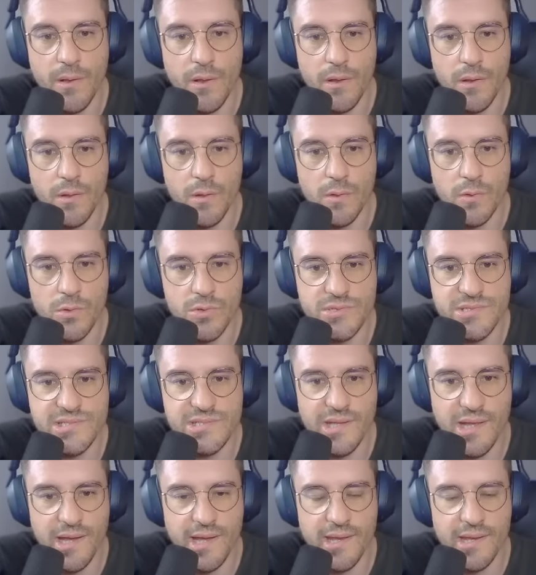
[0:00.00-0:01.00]
looks
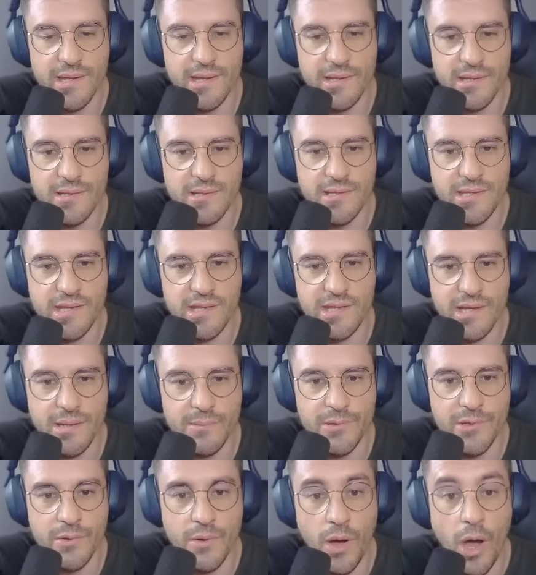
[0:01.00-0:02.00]
like
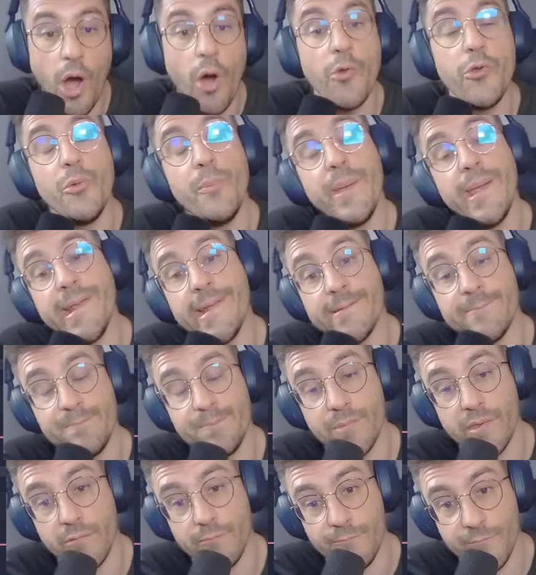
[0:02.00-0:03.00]
TW. Oh, you mean
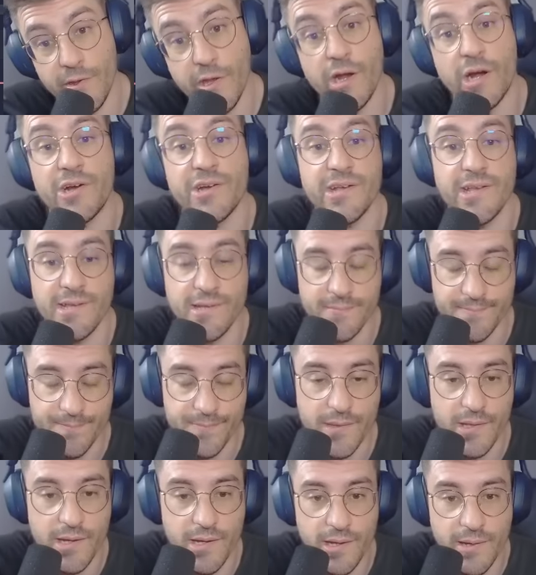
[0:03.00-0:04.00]
regarding
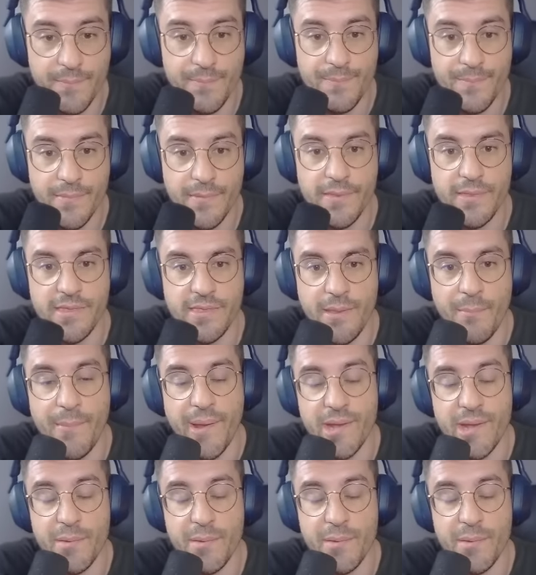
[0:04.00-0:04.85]
the main